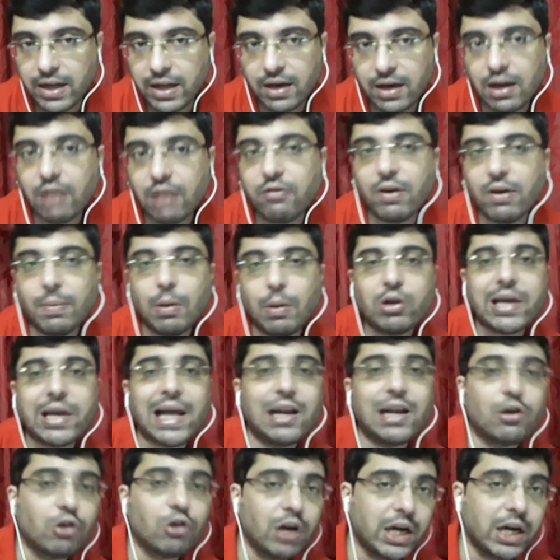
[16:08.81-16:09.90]
enough about
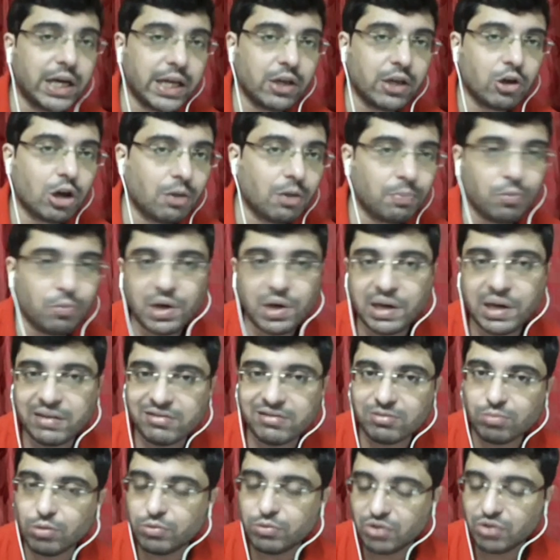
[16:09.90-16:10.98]
calculating your
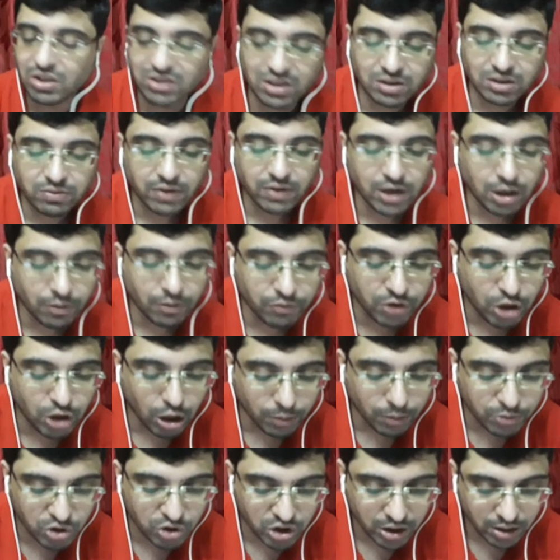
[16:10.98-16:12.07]
opponent's move, this is one of the
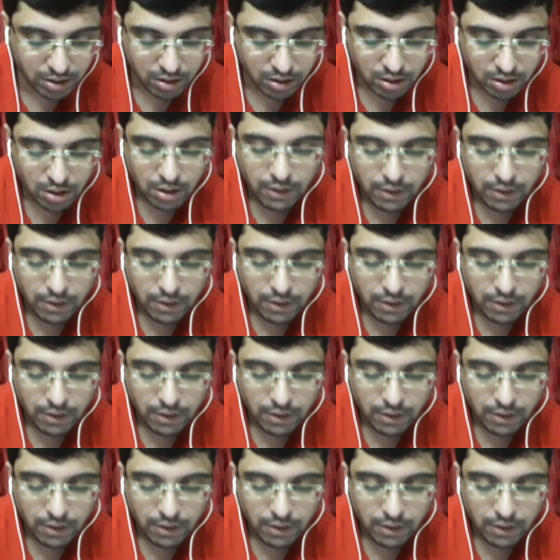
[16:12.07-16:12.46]
option.